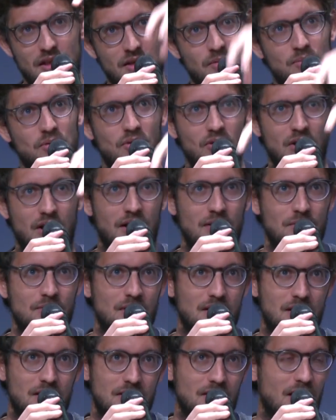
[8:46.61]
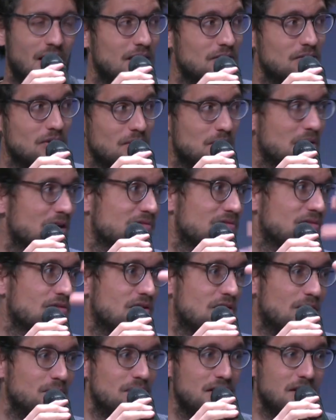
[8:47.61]
in program, in hardware
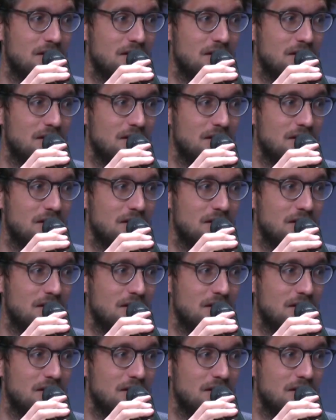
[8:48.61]
platform,